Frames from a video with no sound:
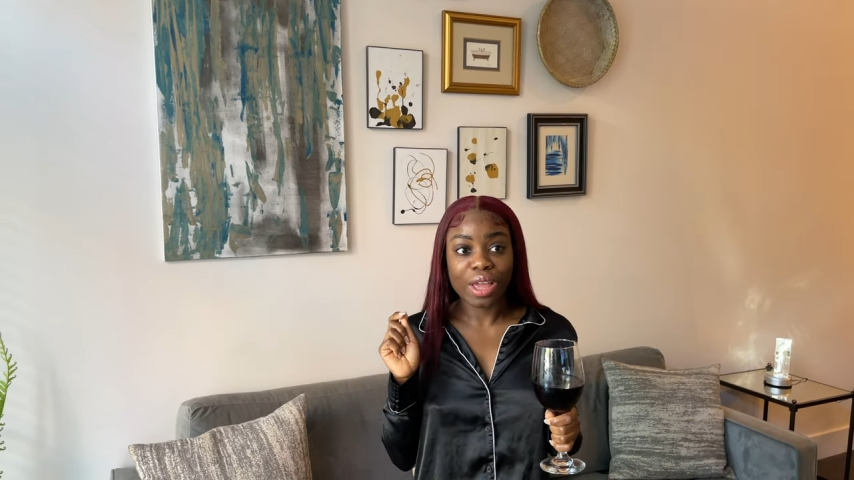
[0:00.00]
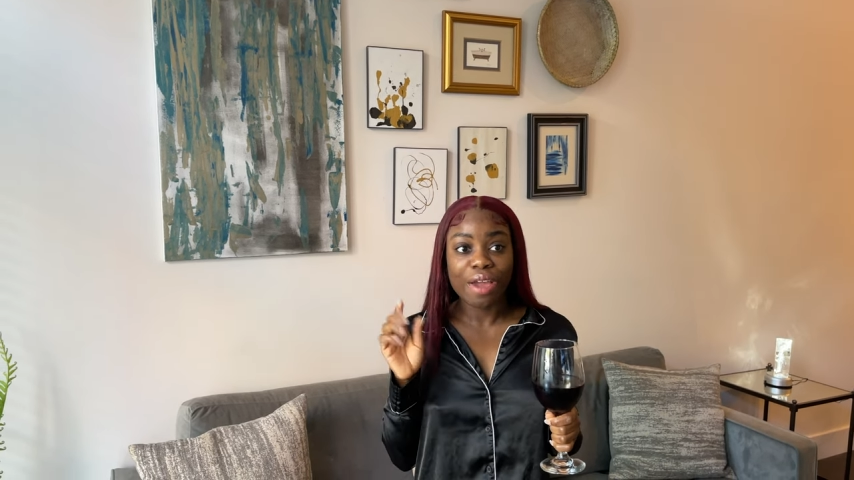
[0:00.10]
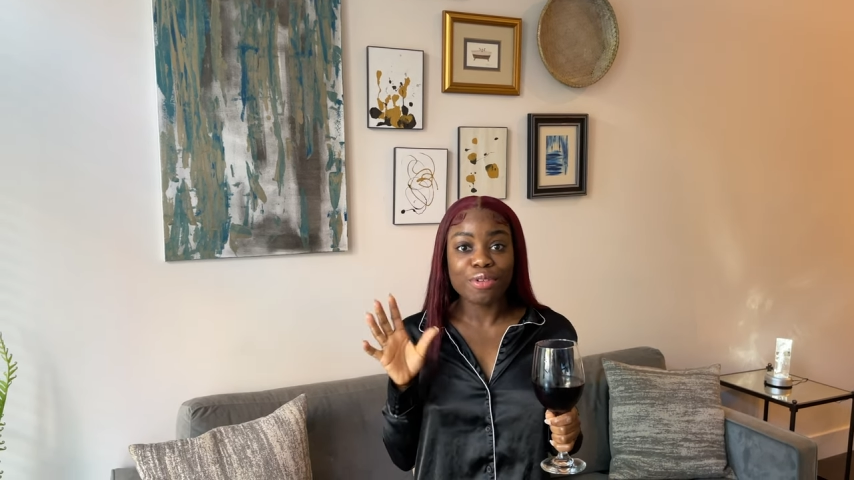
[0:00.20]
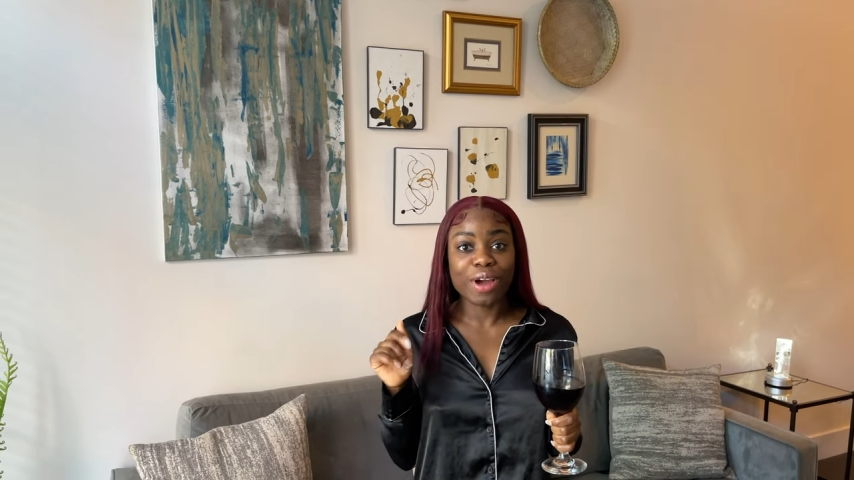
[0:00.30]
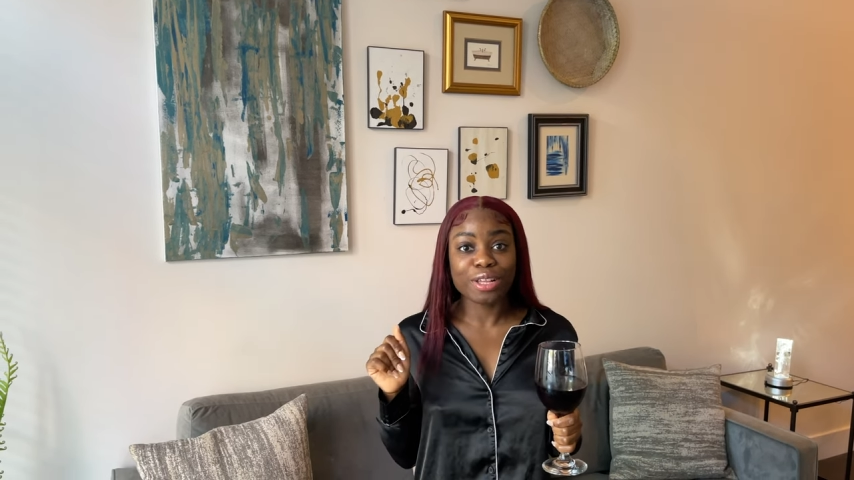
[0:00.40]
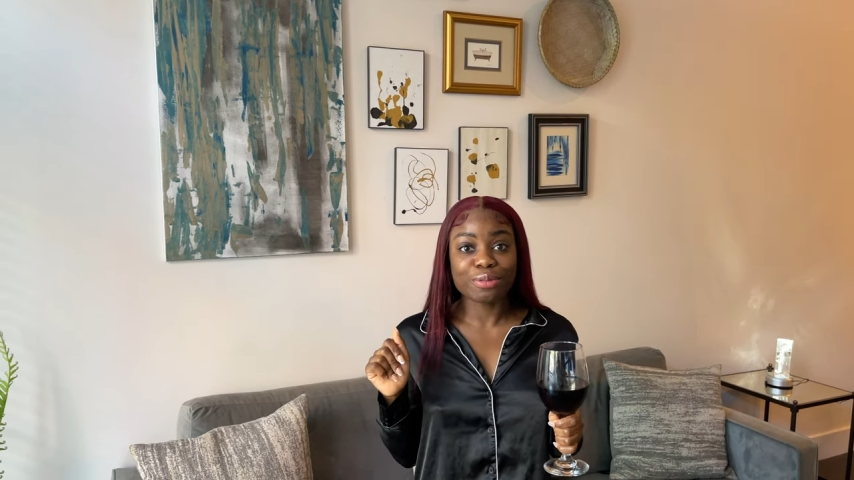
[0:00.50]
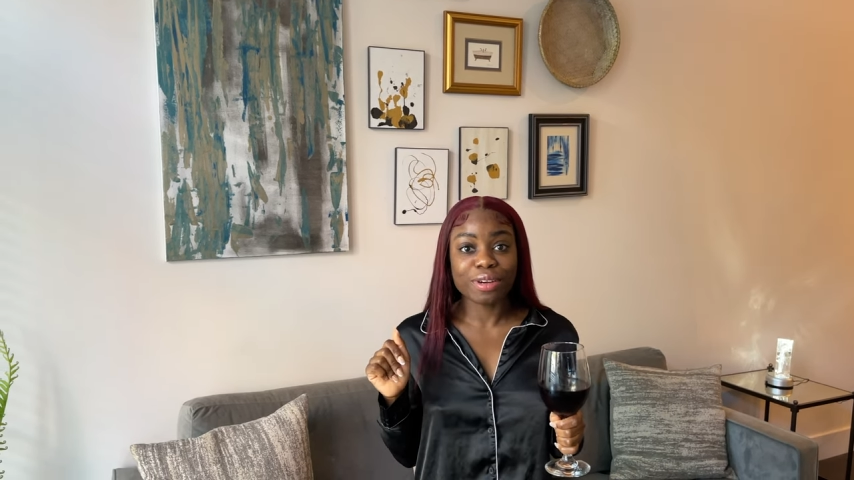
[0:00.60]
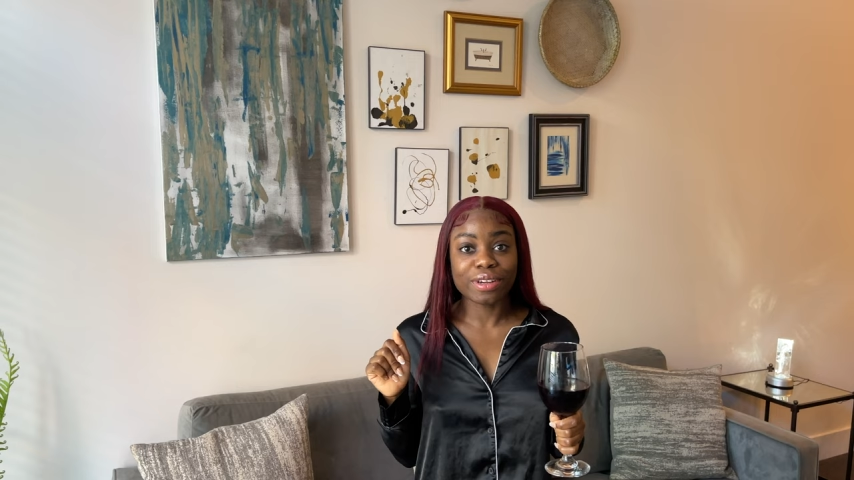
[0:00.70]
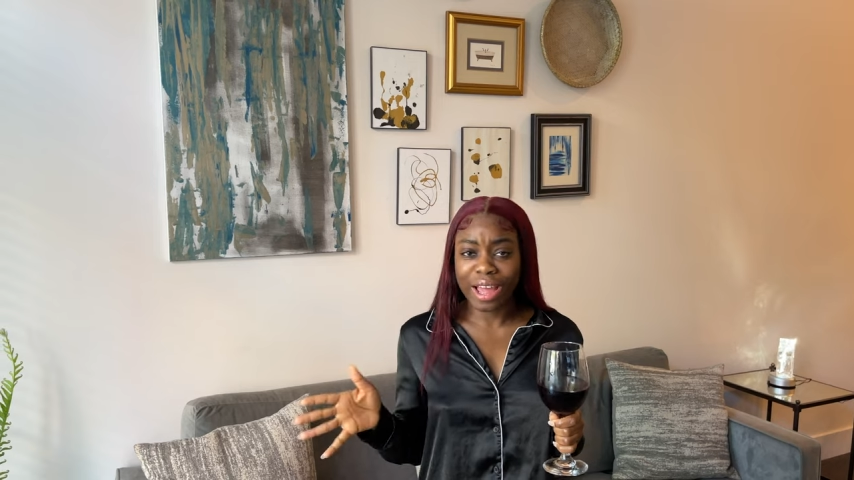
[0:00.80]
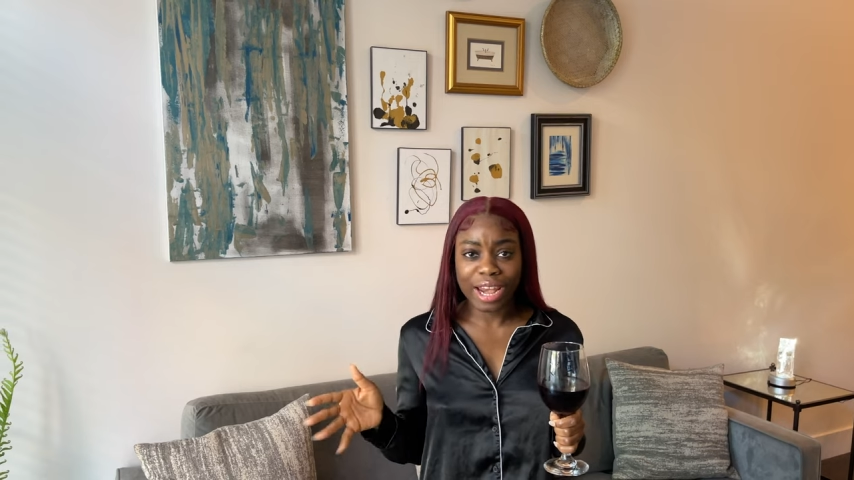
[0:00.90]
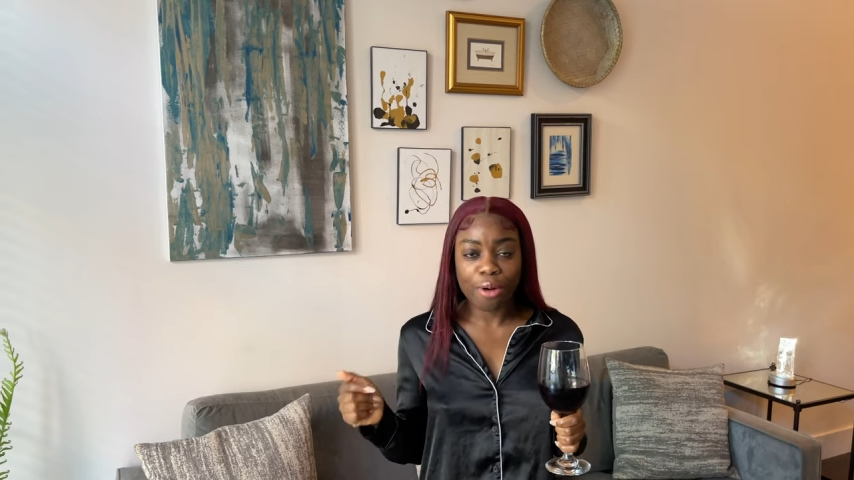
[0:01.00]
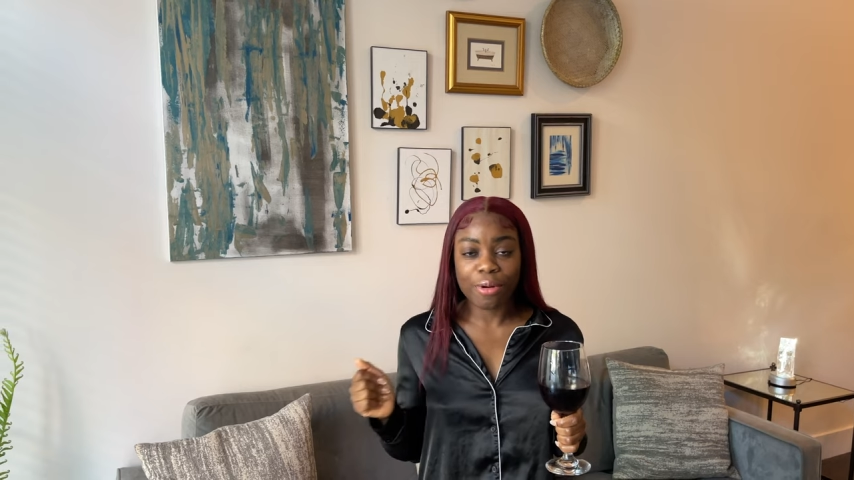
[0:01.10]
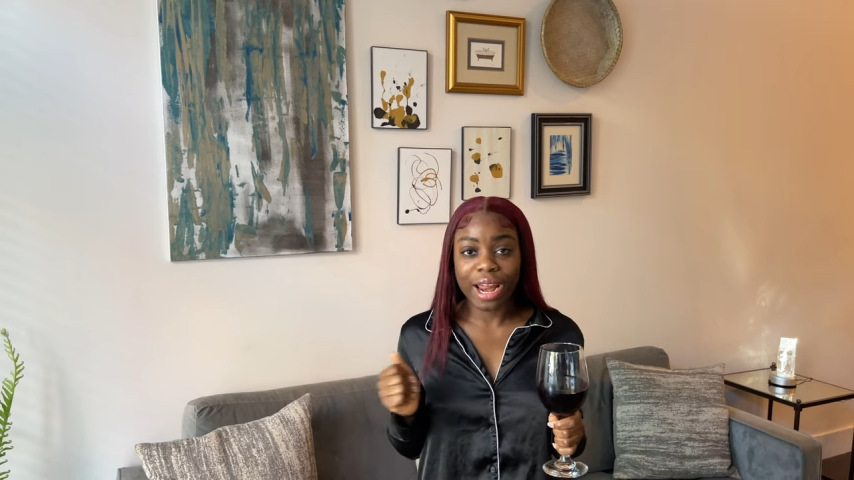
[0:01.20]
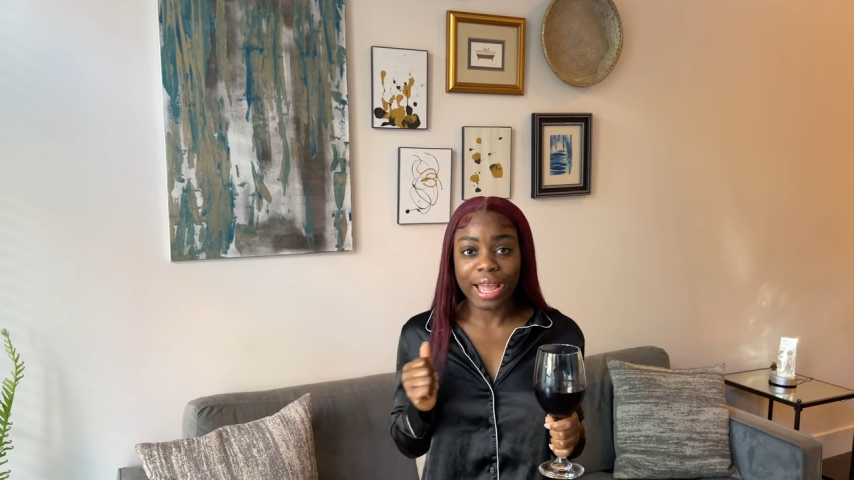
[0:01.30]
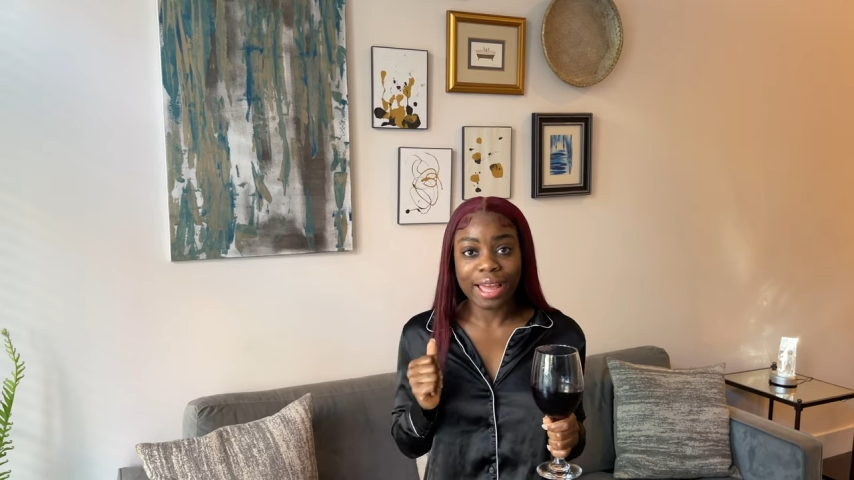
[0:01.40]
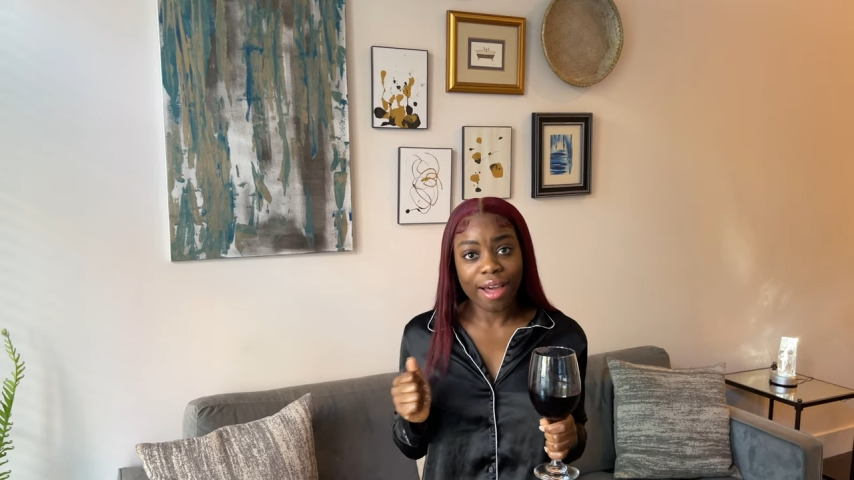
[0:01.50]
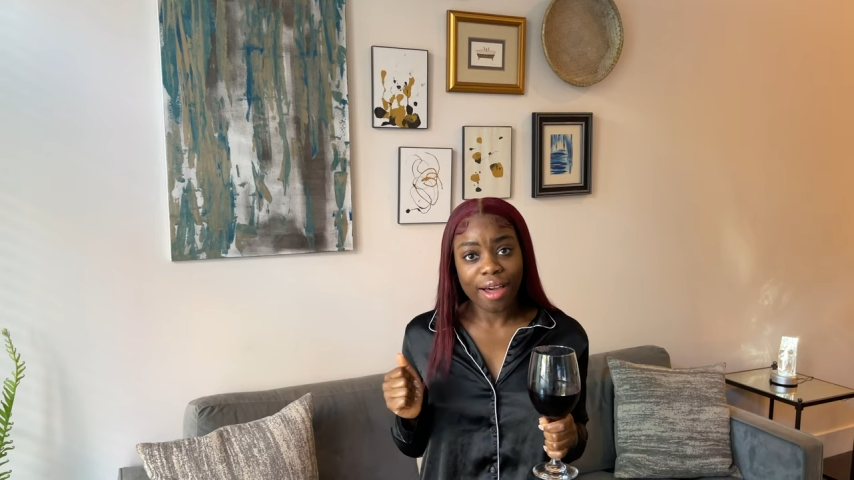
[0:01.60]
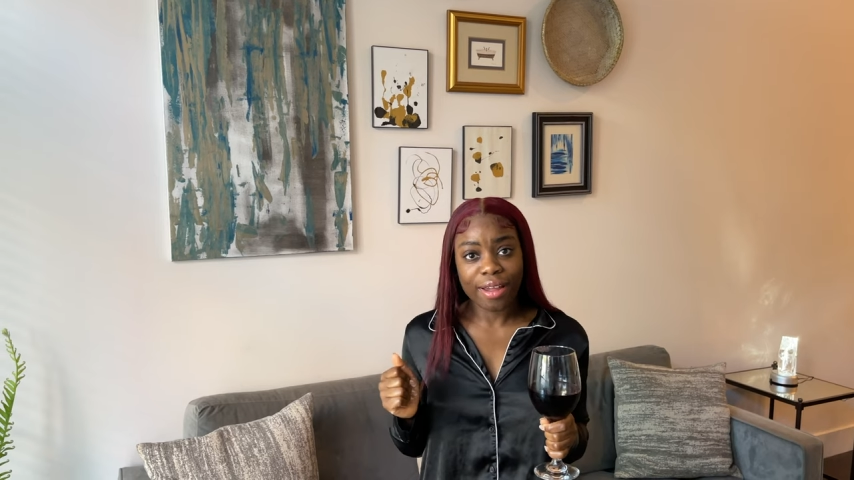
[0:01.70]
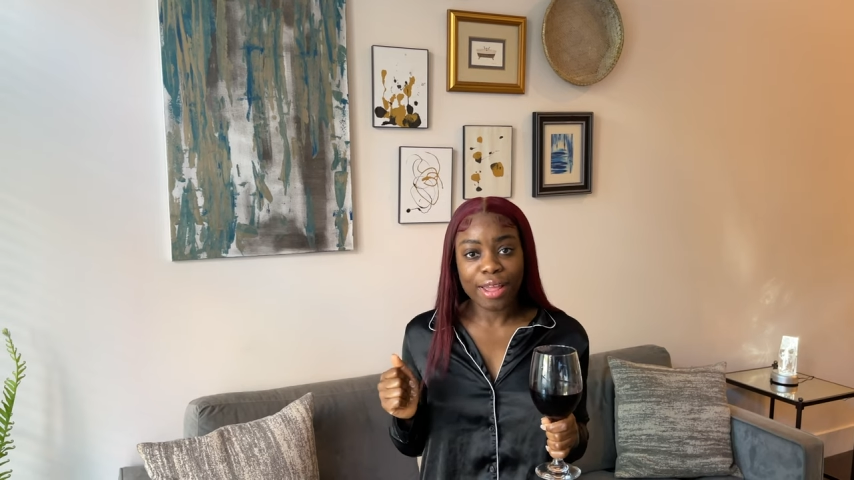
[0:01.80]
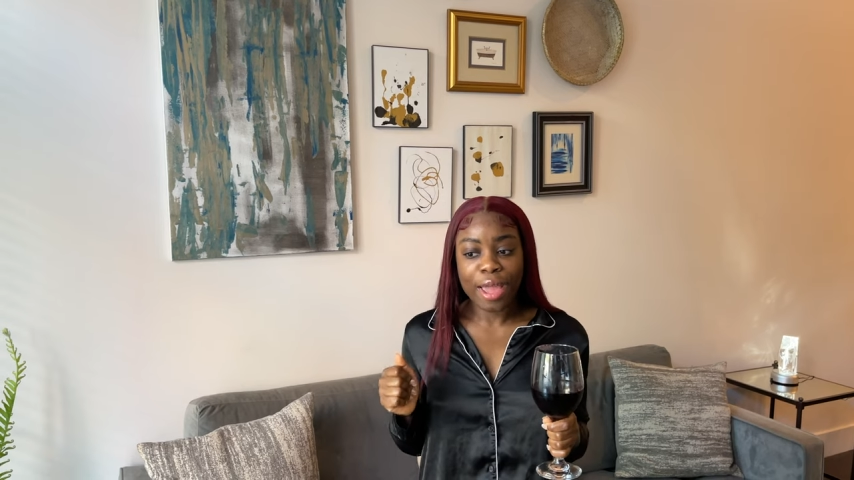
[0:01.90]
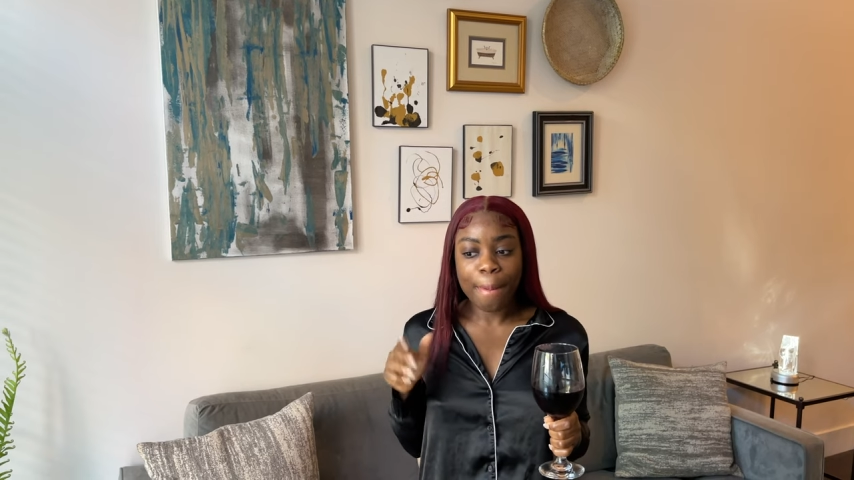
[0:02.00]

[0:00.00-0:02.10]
If you guys wanna find out what I got,